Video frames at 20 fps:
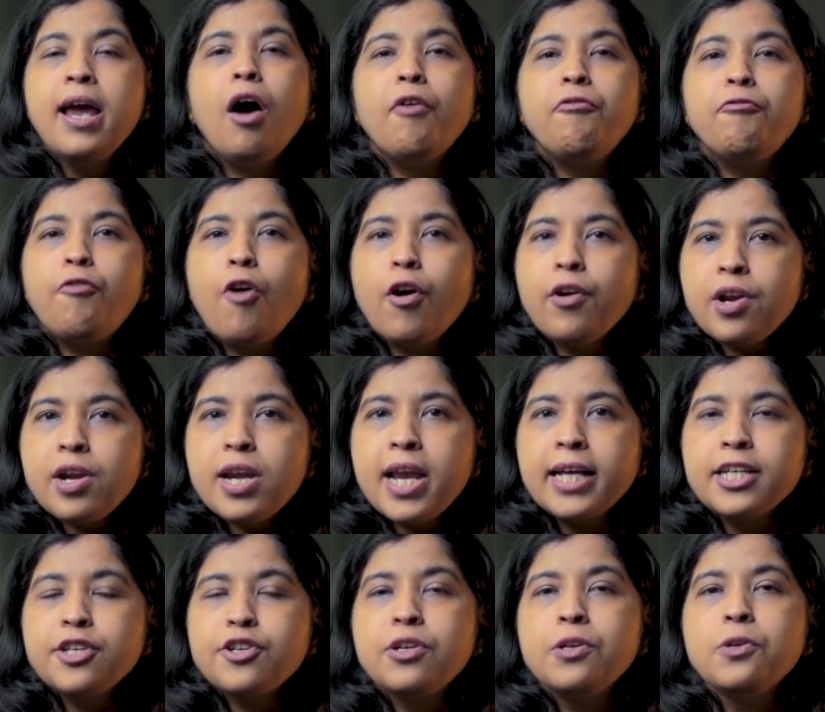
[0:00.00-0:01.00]
A foreign
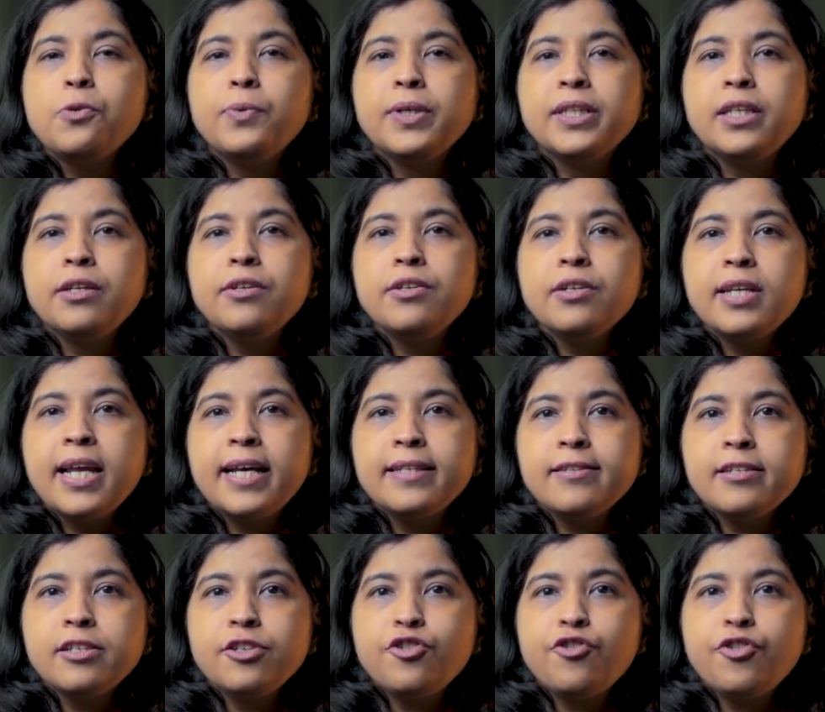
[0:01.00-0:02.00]
national with Indian
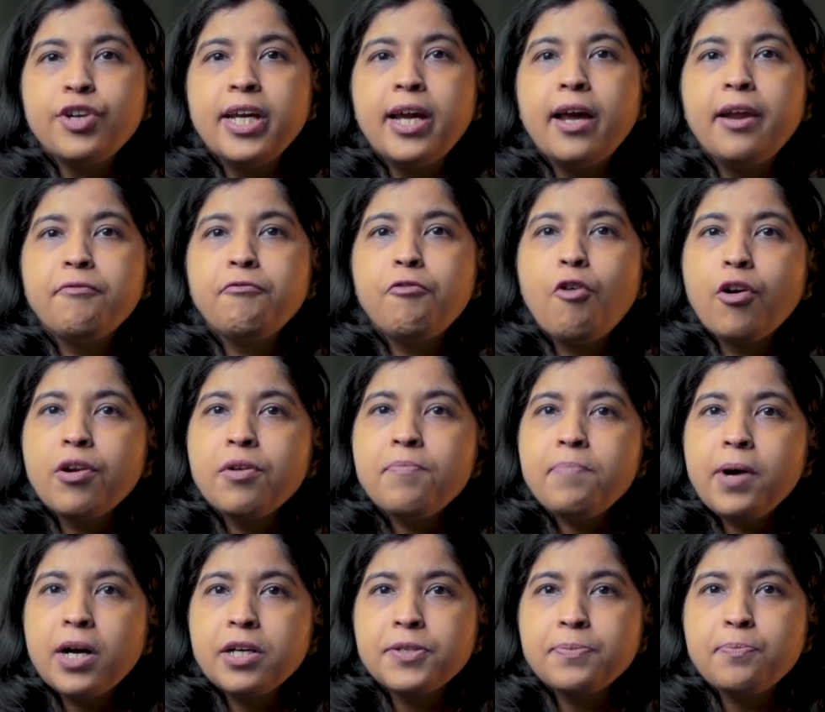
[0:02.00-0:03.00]
ancestry and foreign
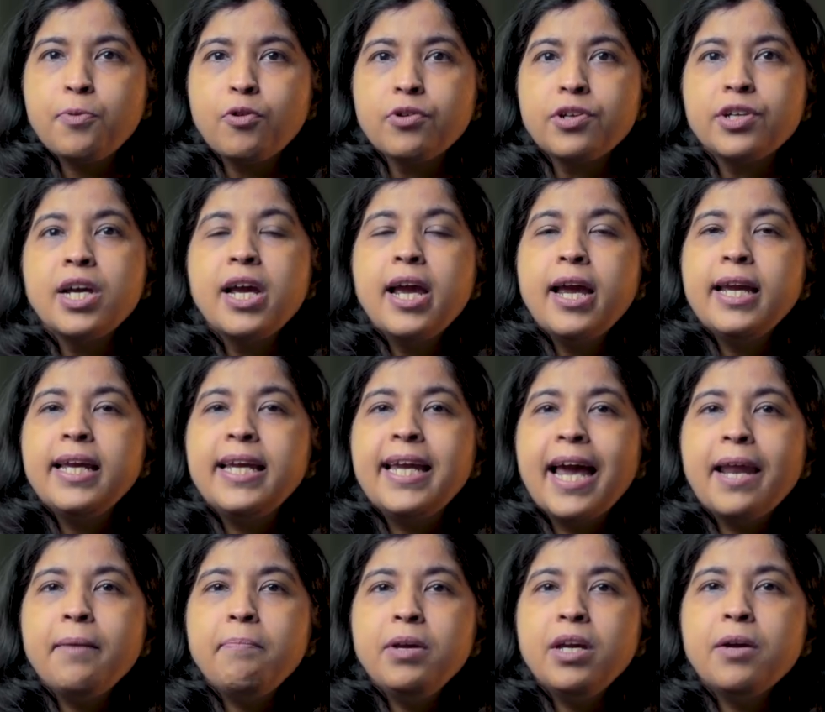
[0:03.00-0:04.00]
passport
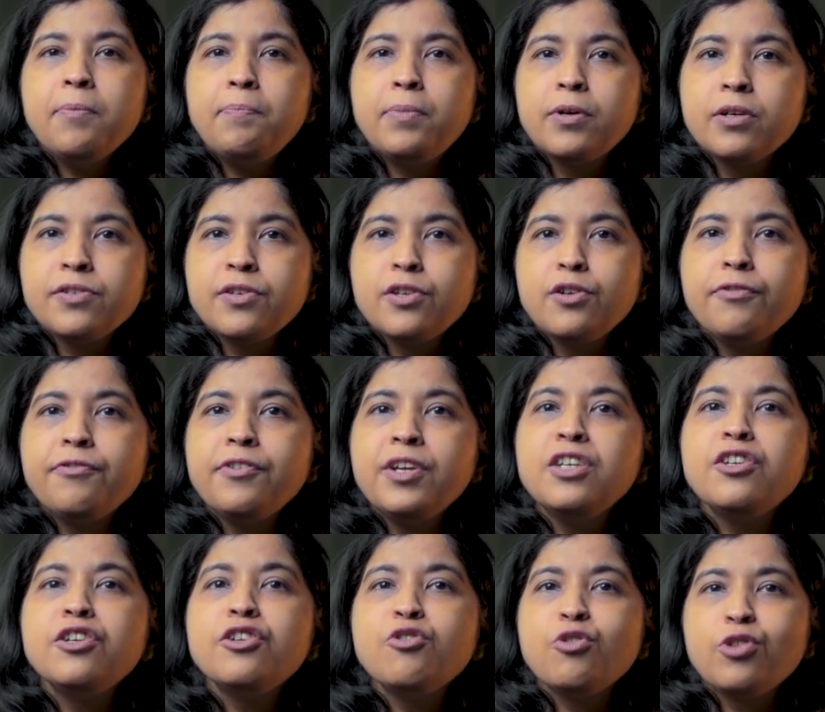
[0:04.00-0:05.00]
can be a person of
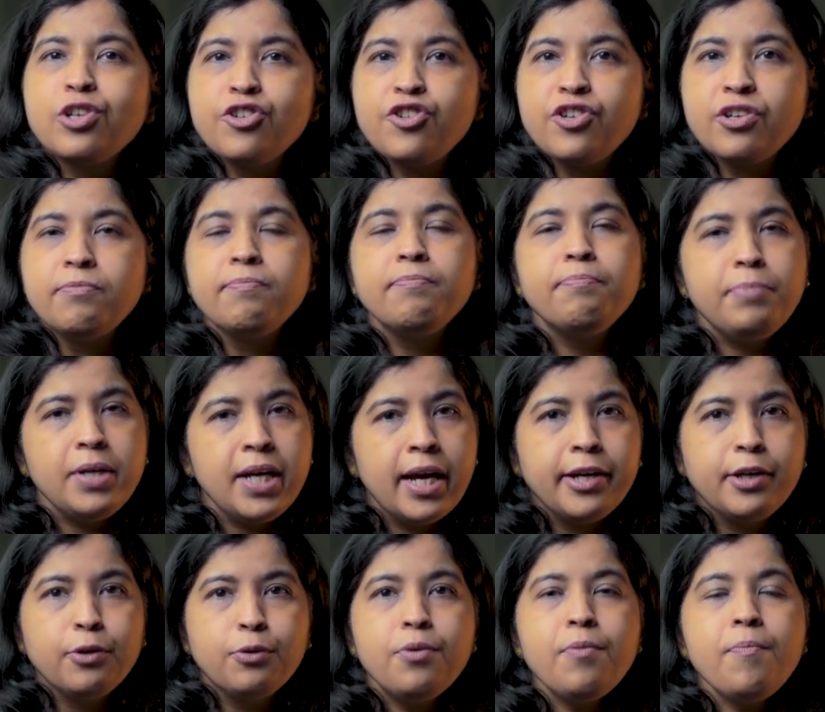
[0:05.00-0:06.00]
Indian origin,
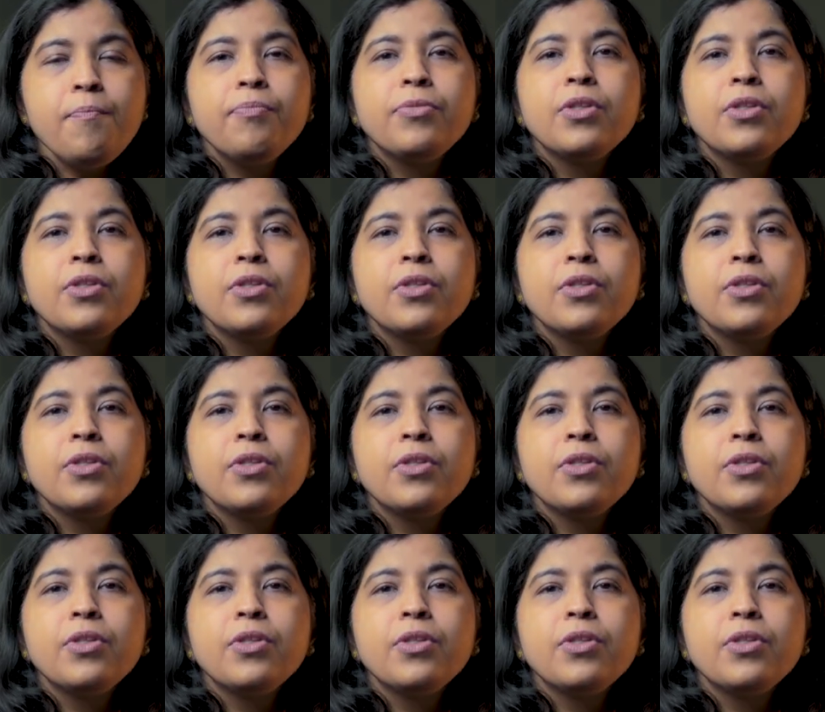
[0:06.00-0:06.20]
PIO,